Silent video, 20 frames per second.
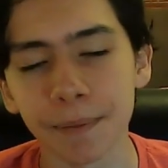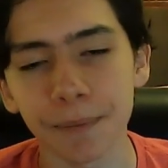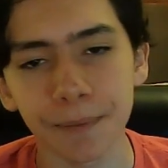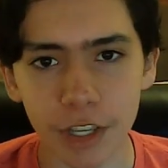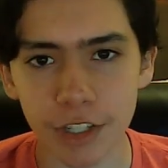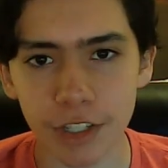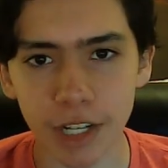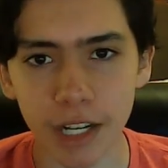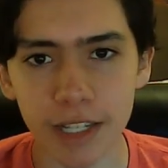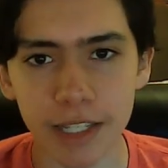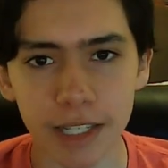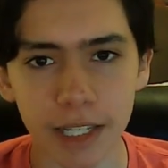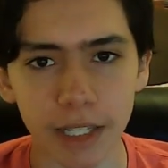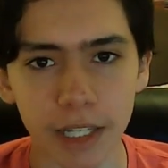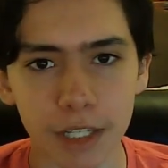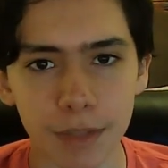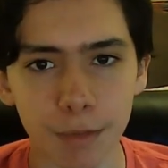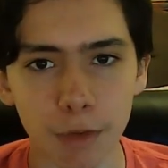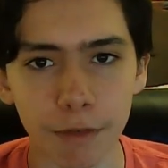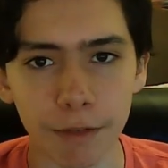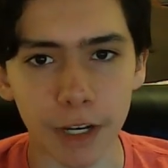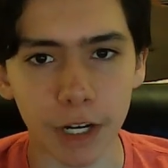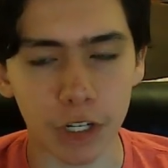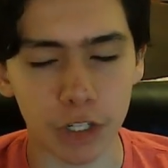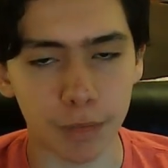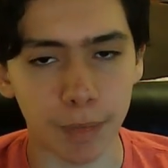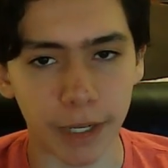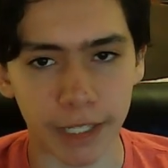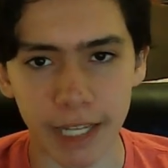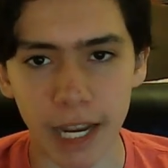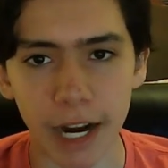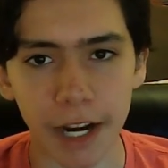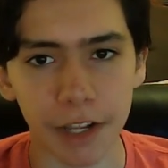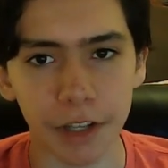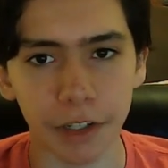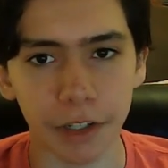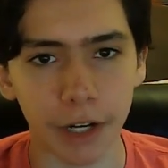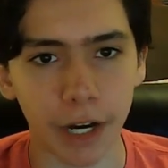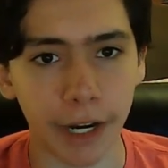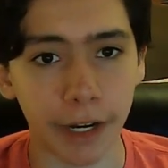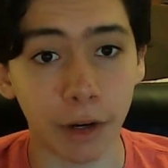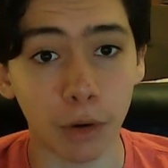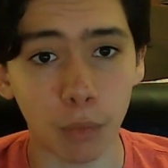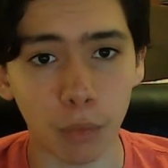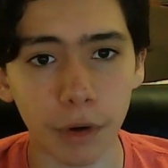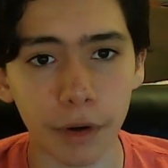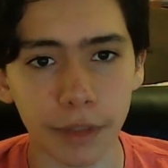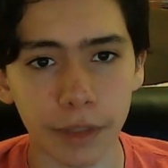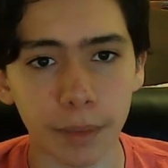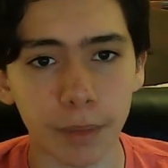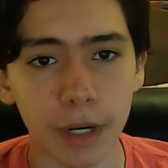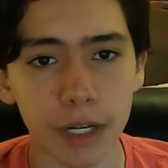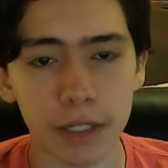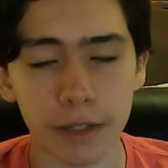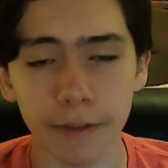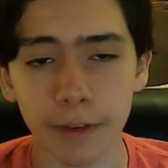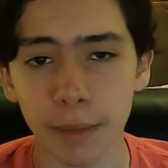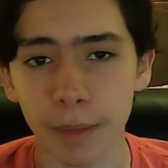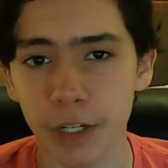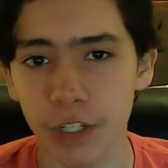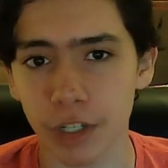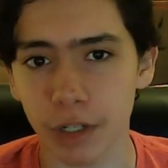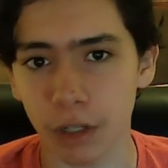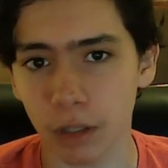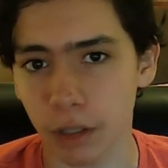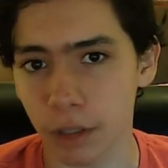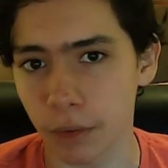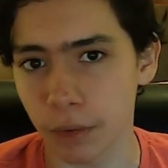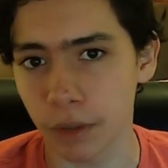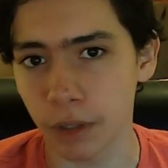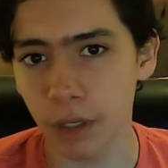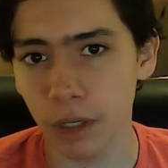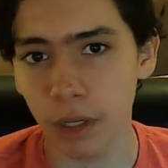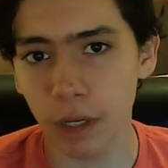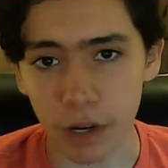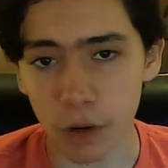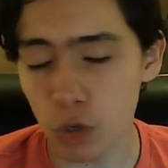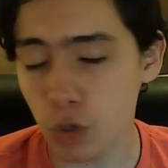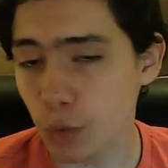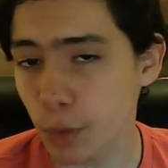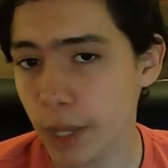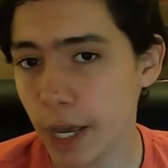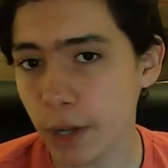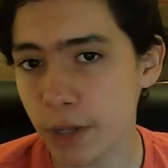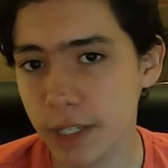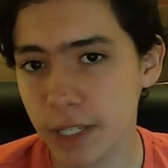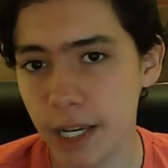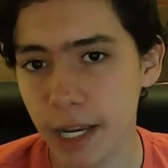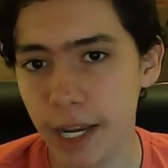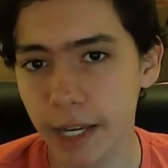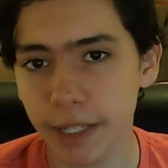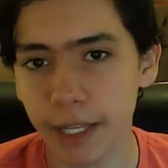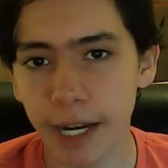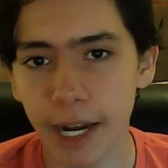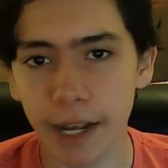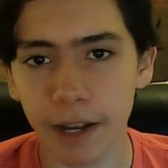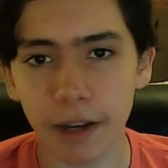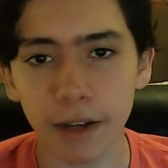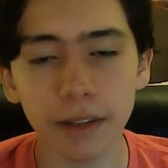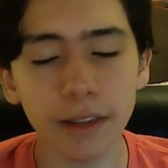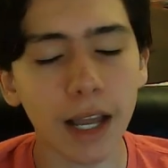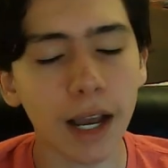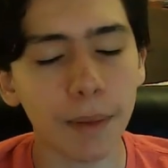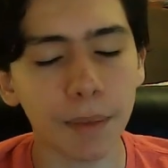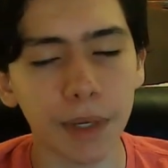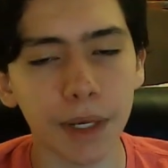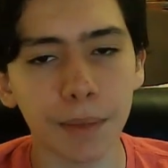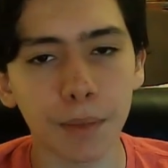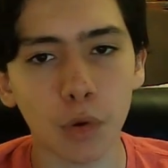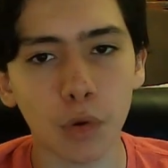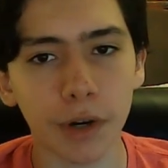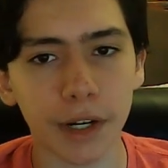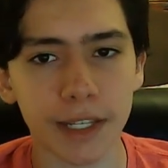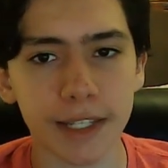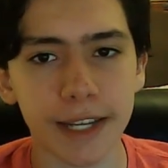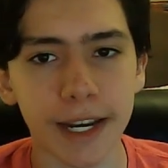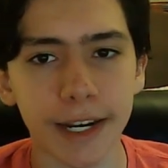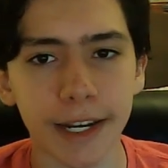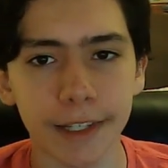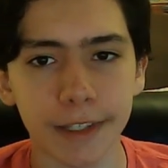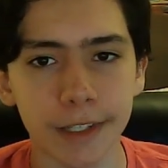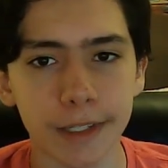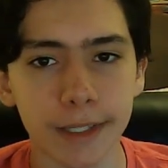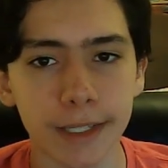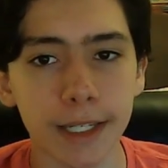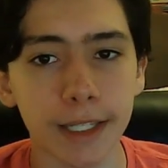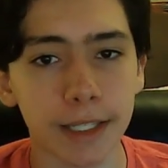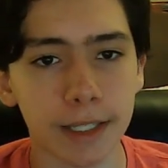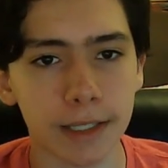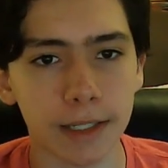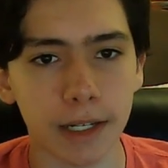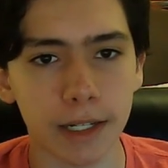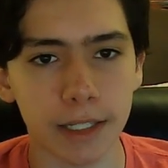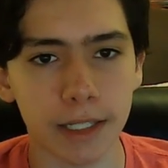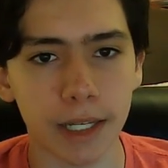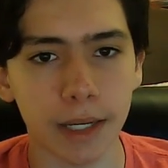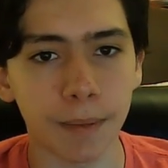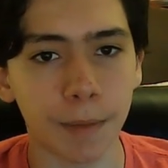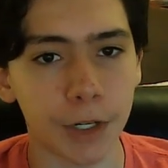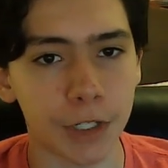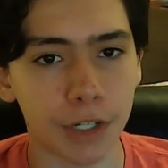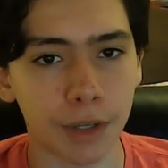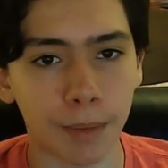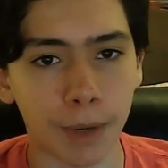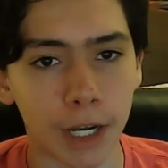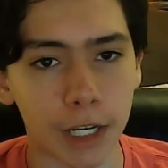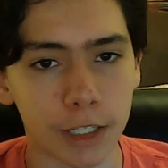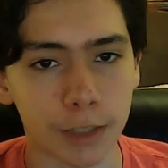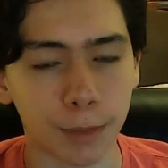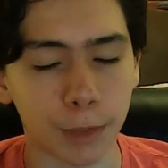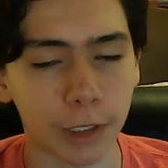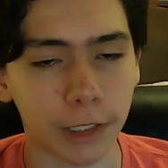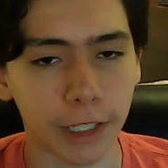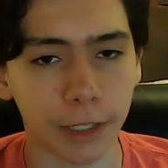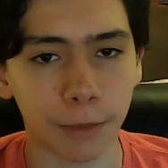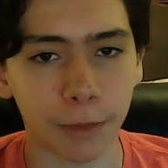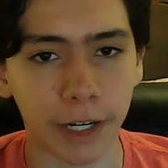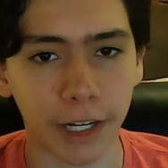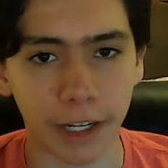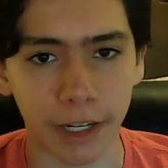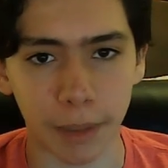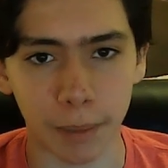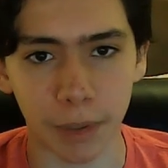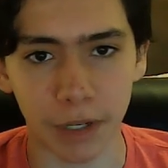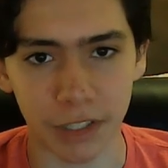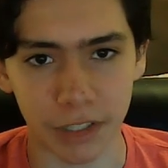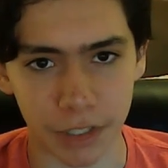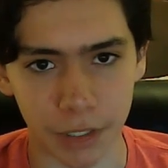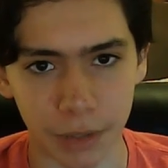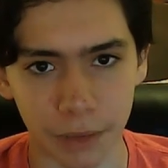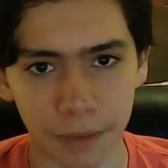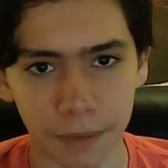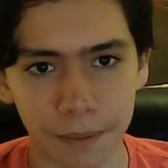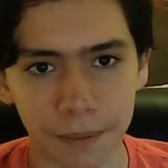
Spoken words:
The stunts in this movie are spectacular and are worth the price of admission alone. It goes without saying that I could not be more excited to see the stunts in Mission Impossible Dead Reckoning Part 2.